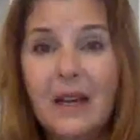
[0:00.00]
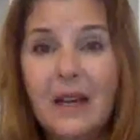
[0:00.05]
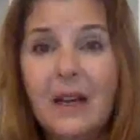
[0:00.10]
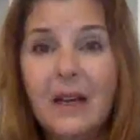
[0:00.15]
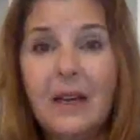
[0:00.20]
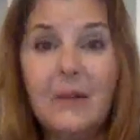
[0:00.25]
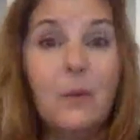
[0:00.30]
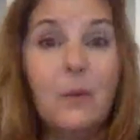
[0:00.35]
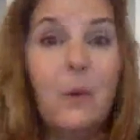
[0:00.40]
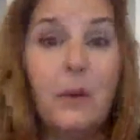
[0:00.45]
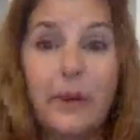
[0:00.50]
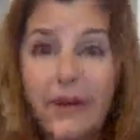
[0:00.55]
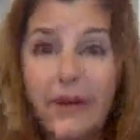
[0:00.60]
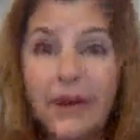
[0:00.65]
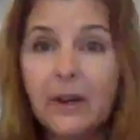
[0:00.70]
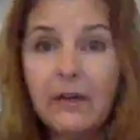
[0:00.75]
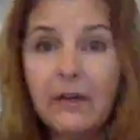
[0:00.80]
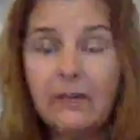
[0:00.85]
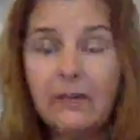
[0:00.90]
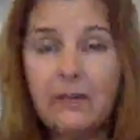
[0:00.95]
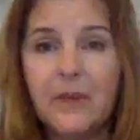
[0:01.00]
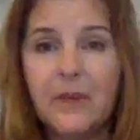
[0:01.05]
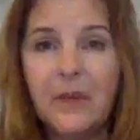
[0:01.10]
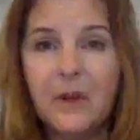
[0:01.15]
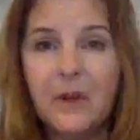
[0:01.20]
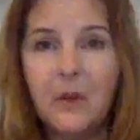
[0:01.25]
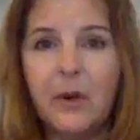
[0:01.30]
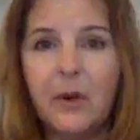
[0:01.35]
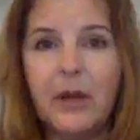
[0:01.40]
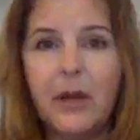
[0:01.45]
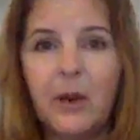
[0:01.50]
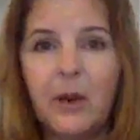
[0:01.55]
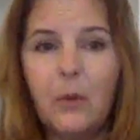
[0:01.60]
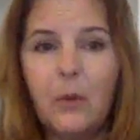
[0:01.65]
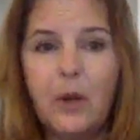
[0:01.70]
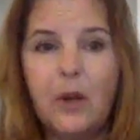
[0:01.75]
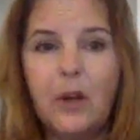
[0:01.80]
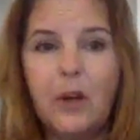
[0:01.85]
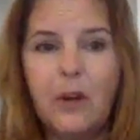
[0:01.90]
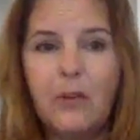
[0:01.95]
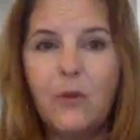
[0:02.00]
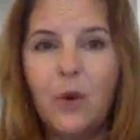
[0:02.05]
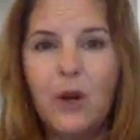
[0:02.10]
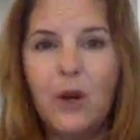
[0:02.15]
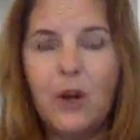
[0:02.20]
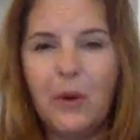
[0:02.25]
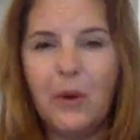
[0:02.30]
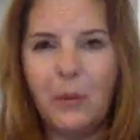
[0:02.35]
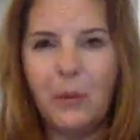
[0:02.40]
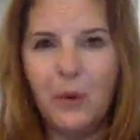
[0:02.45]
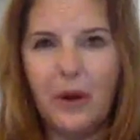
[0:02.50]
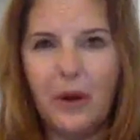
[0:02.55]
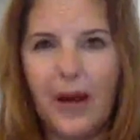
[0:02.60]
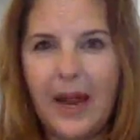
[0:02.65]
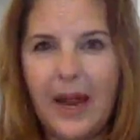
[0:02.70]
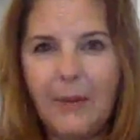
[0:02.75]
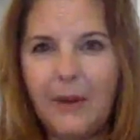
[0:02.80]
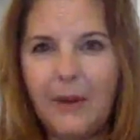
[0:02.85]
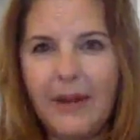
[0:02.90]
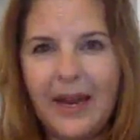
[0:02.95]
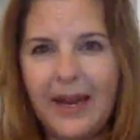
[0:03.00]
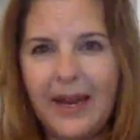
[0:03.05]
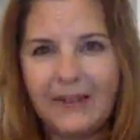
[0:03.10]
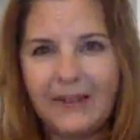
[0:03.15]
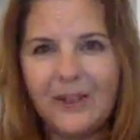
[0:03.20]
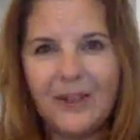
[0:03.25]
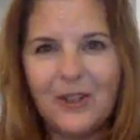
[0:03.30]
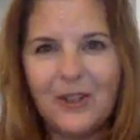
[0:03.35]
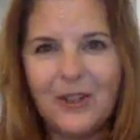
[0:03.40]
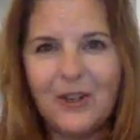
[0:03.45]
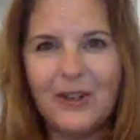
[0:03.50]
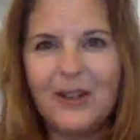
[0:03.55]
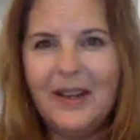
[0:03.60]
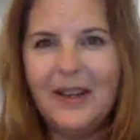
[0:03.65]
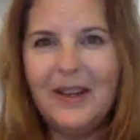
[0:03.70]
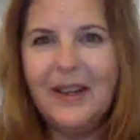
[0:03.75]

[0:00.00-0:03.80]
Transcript: uh, we're here we're here we're here for you and we're able to answer